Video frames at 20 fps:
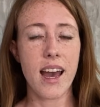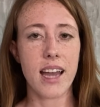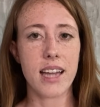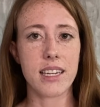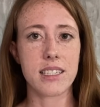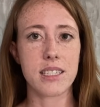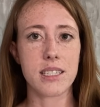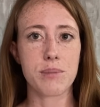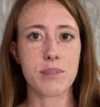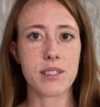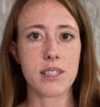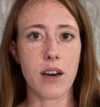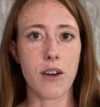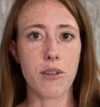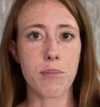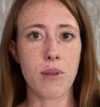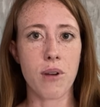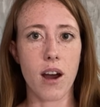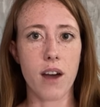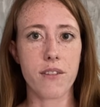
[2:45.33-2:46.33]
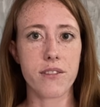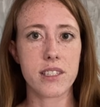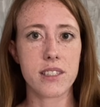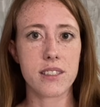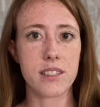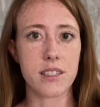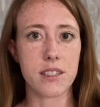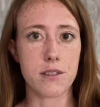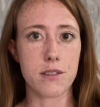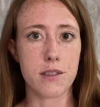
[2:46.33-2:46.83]
a deep south
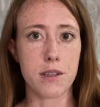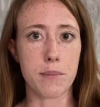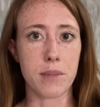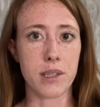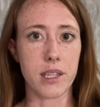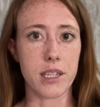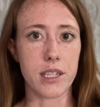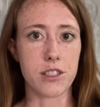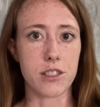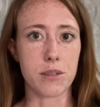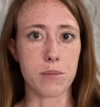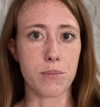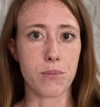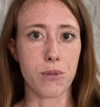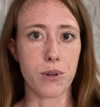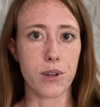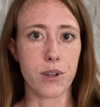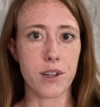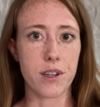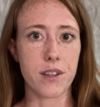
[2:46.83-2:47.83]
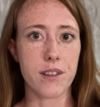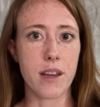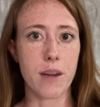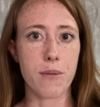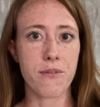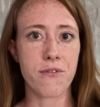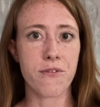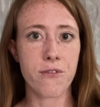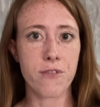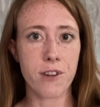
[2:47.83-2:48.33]
province near the Malaysian border
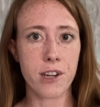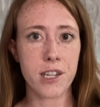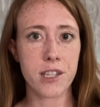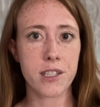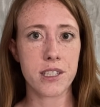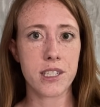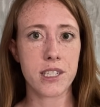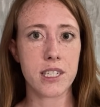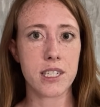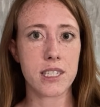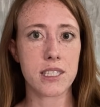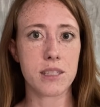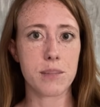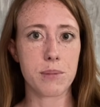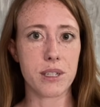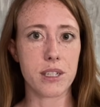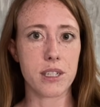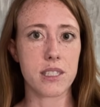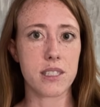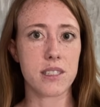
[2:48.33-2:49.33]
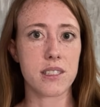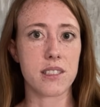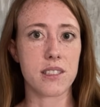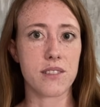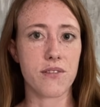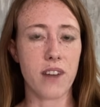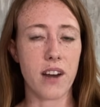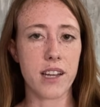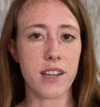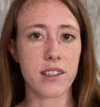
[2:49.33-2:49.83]
that frequently experiences
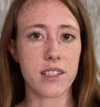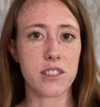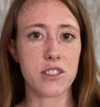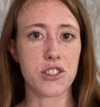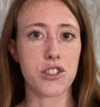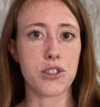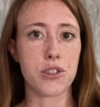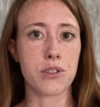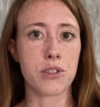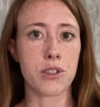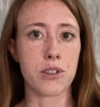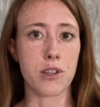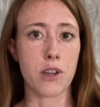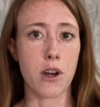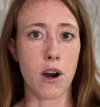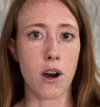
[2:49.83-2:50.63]
violence due to the